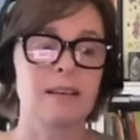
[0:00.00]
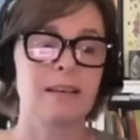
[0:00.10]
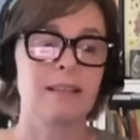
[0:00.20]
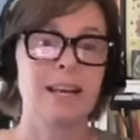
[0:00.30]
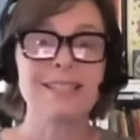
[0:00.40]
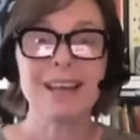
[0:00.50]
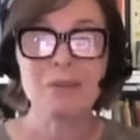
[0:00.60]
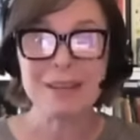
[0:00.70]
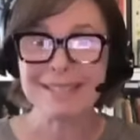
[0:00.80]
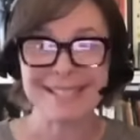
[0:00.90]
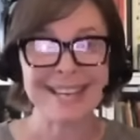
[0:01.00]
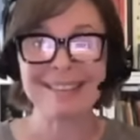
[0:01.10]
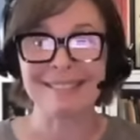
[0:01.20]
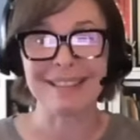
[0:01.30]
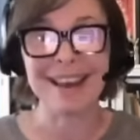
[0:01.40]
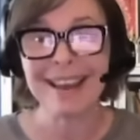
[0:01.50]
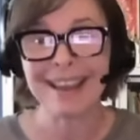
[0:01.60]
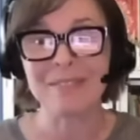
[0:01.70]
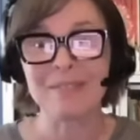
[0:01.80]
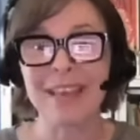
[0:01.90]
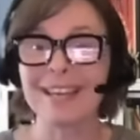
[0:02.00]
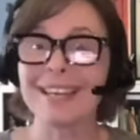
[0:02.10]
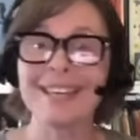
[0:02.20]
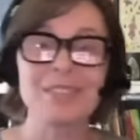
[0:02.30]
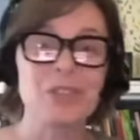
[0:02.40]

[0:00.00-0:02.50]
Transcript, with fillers: that's how they stayed alive. They needed